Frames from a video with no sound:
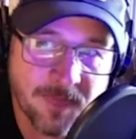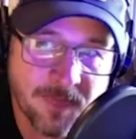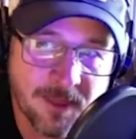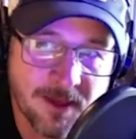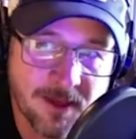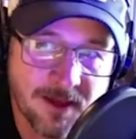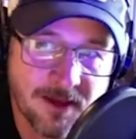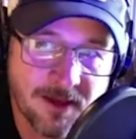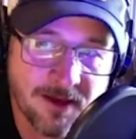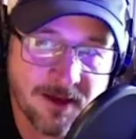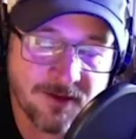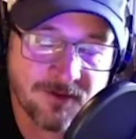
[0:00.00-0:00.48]

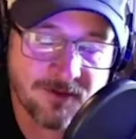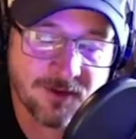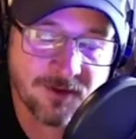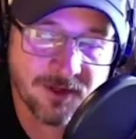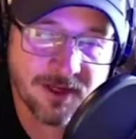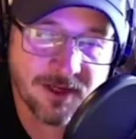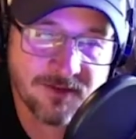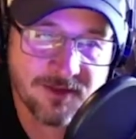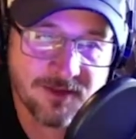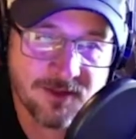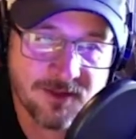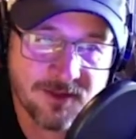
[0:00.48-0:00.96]
of all you
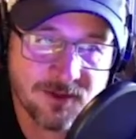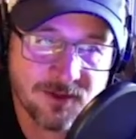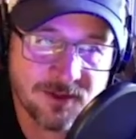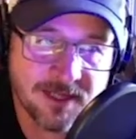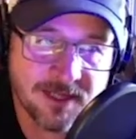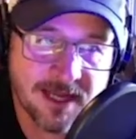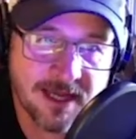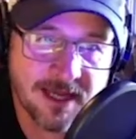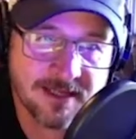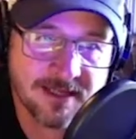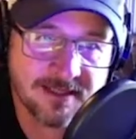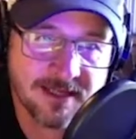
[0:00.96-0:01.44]
have to do is
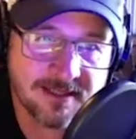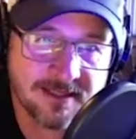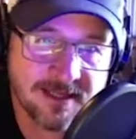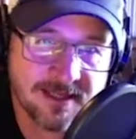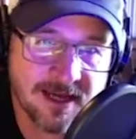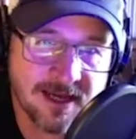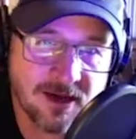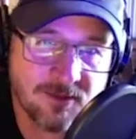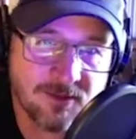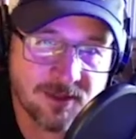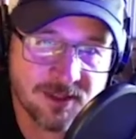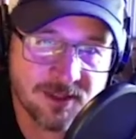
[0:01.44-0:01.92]
cast
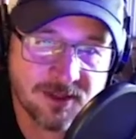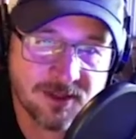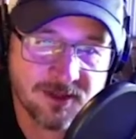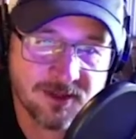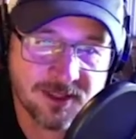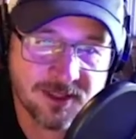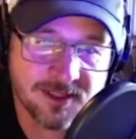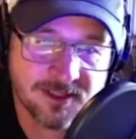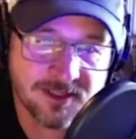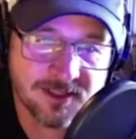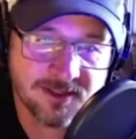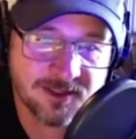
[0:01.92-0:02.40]
doubt, but you don't
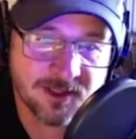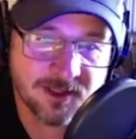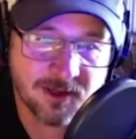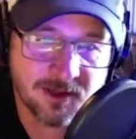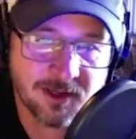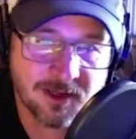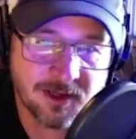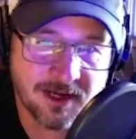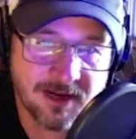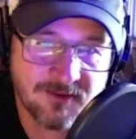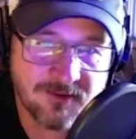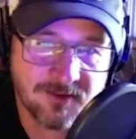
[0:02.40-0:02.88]

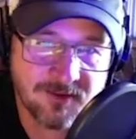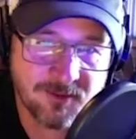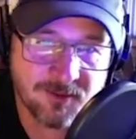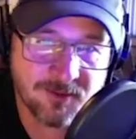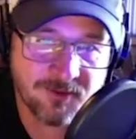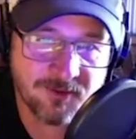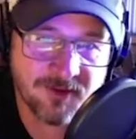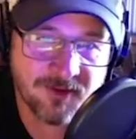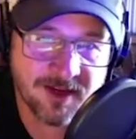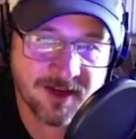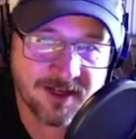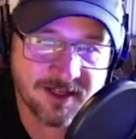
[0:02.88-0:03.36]
necessarily have to
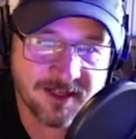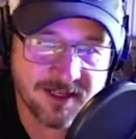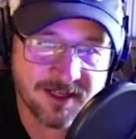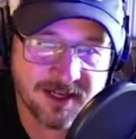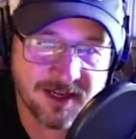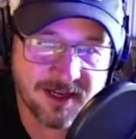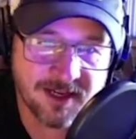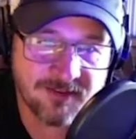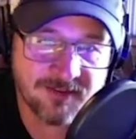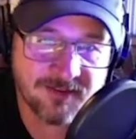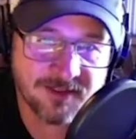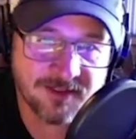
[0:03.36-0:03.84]
provide any
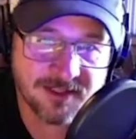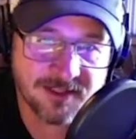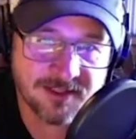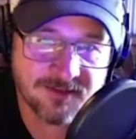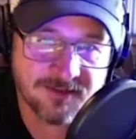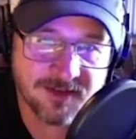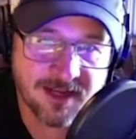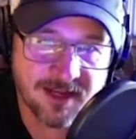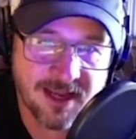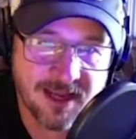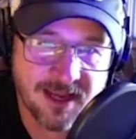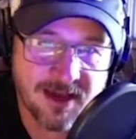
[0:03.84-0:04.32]
evidence of
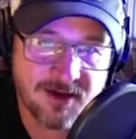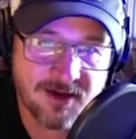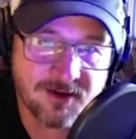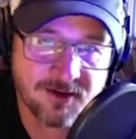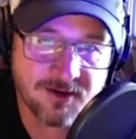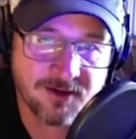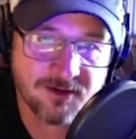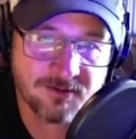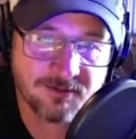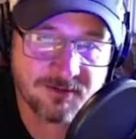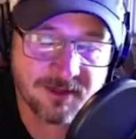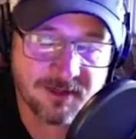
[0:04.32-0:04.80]
a
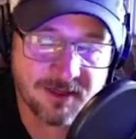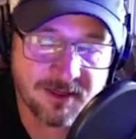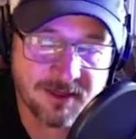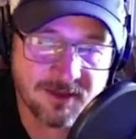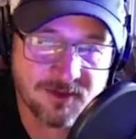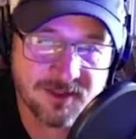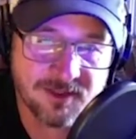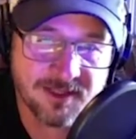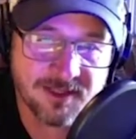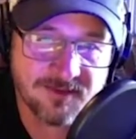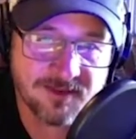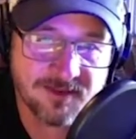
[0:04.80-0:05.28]
counter thing. You
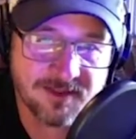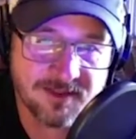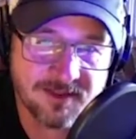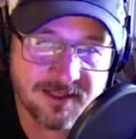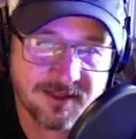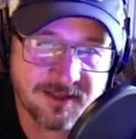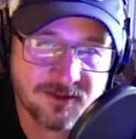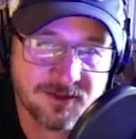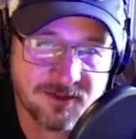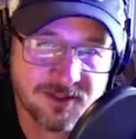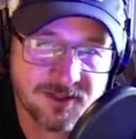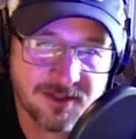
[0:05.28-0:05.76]
just have to, it's
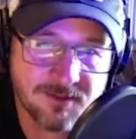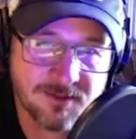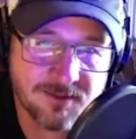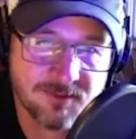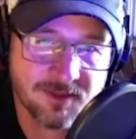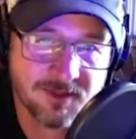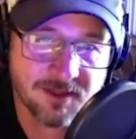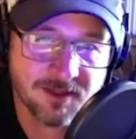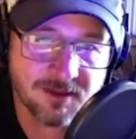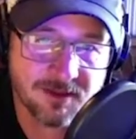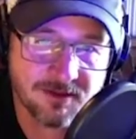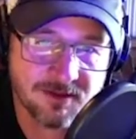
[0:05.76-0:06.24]
like, there's
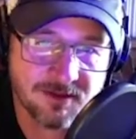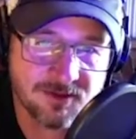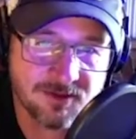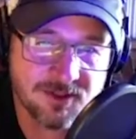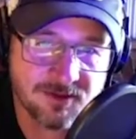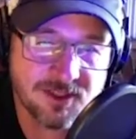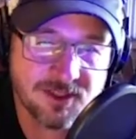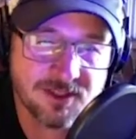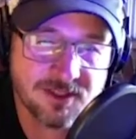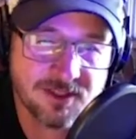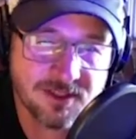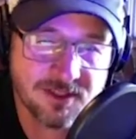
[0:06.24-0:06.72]
something, there's
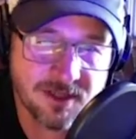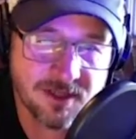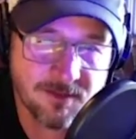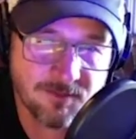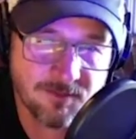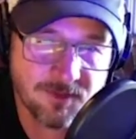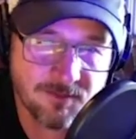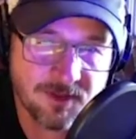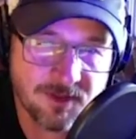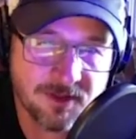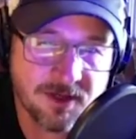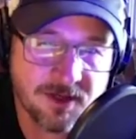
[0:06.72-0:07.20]
just
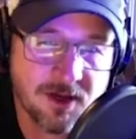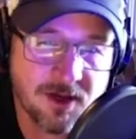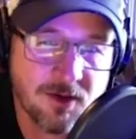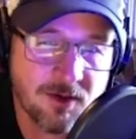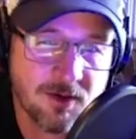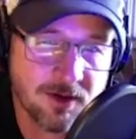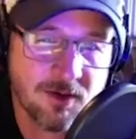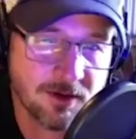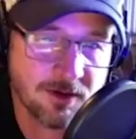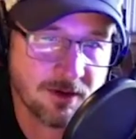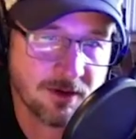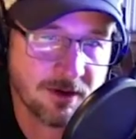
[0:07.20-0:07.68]
something
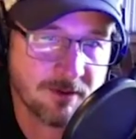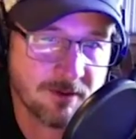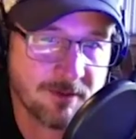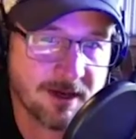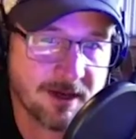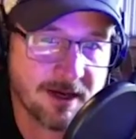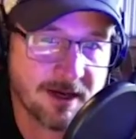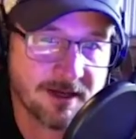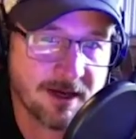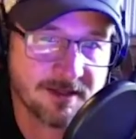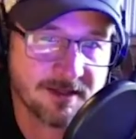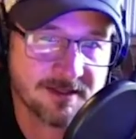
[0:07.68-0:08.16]
going on
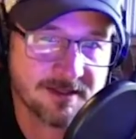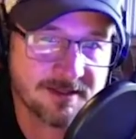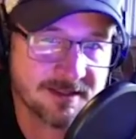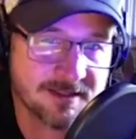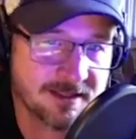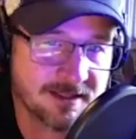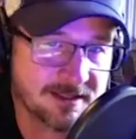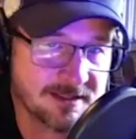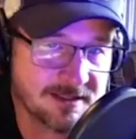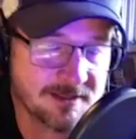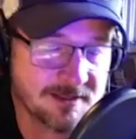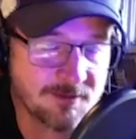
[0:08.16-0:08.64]
behind the
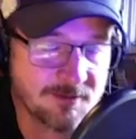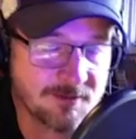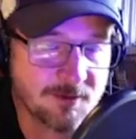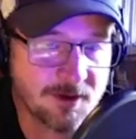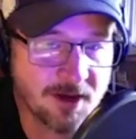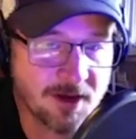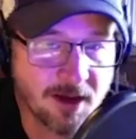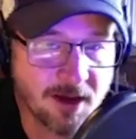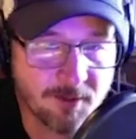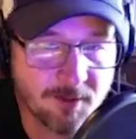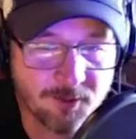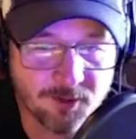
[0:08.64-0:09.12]
scenes that we're
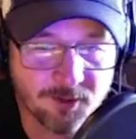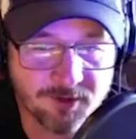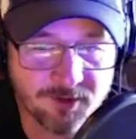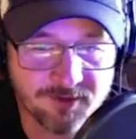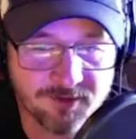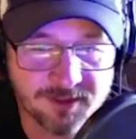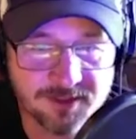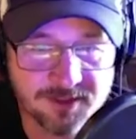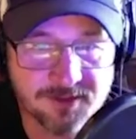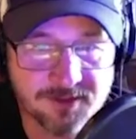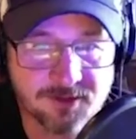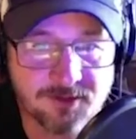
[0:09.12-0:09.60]
not
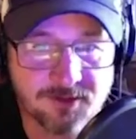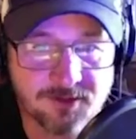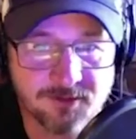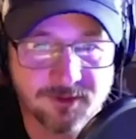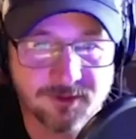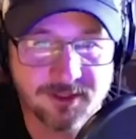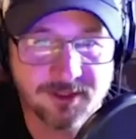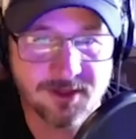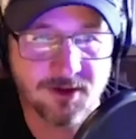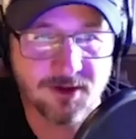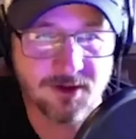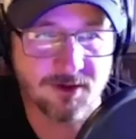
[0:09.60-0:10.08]
privy to. We
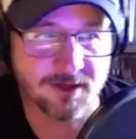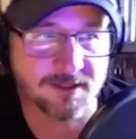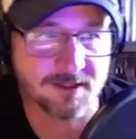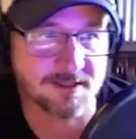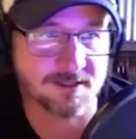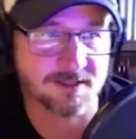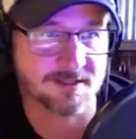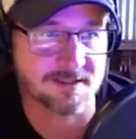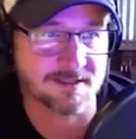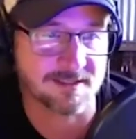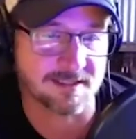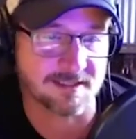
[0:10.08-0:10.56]
don't get to
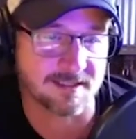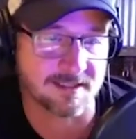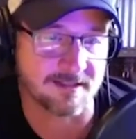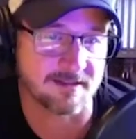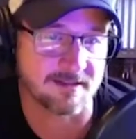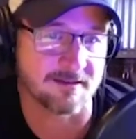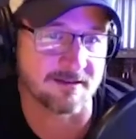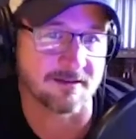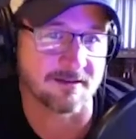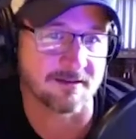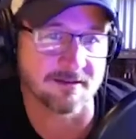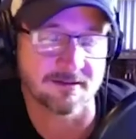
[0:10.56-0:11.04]

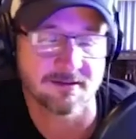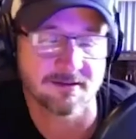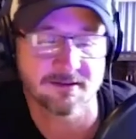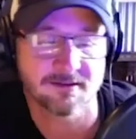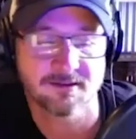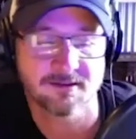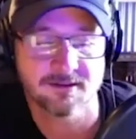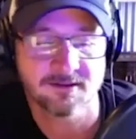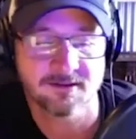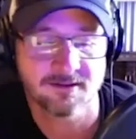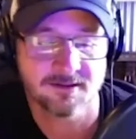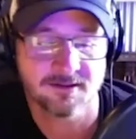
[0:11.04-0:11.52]
see,
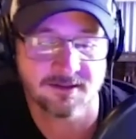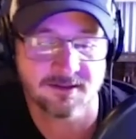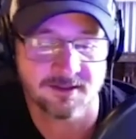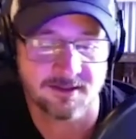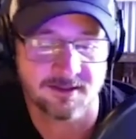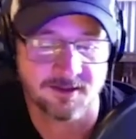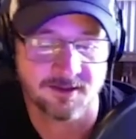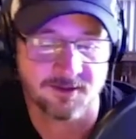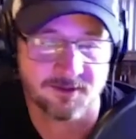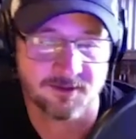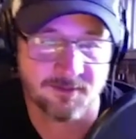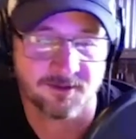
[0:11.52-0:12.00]
you
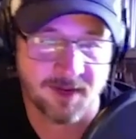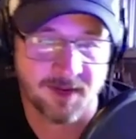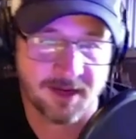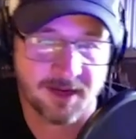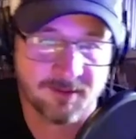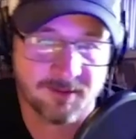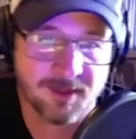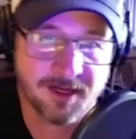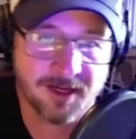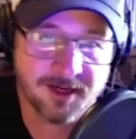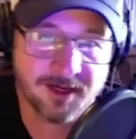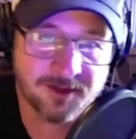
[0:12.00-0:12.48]
know, the man
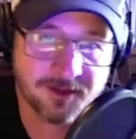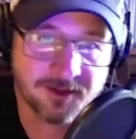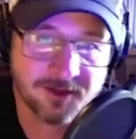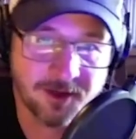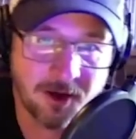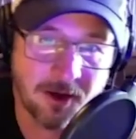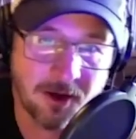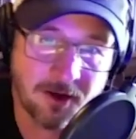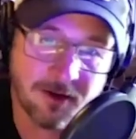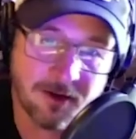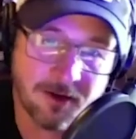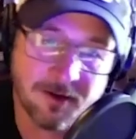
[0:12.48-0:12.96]
behind the
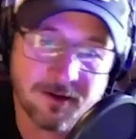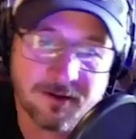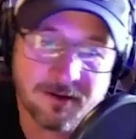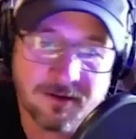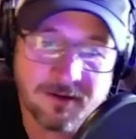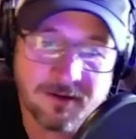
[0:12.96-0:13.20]
curtain